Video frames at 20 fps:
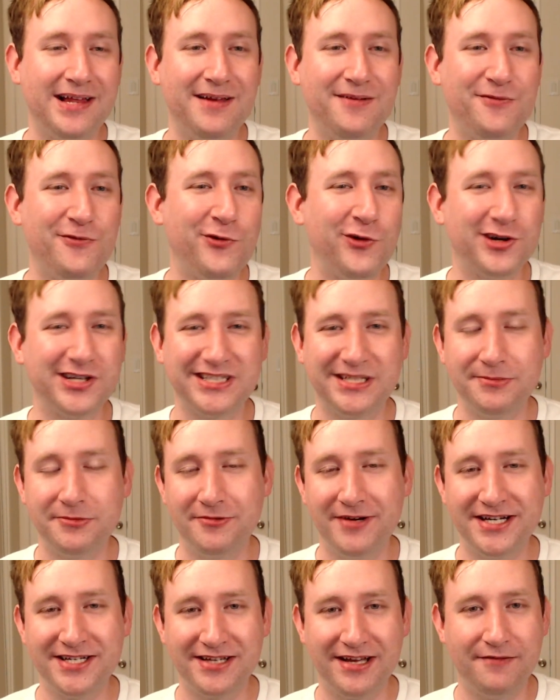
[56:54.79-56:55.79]
forced him to
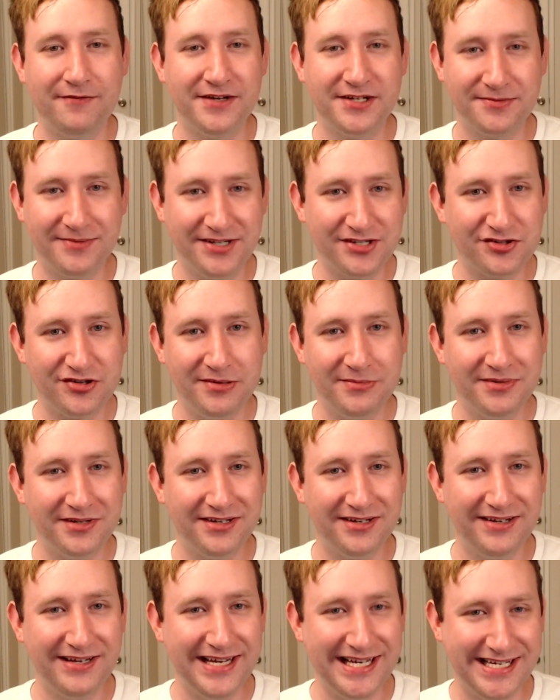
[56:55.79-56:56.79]
wait till I finished my stream to
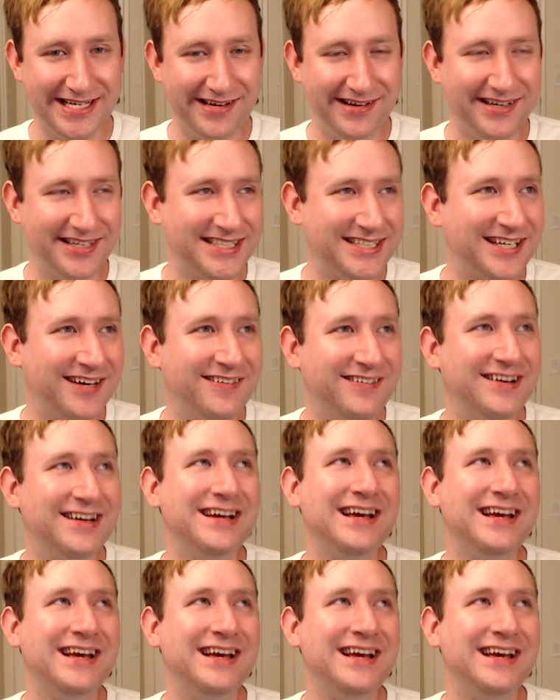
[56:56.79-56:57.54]
eat dinner, so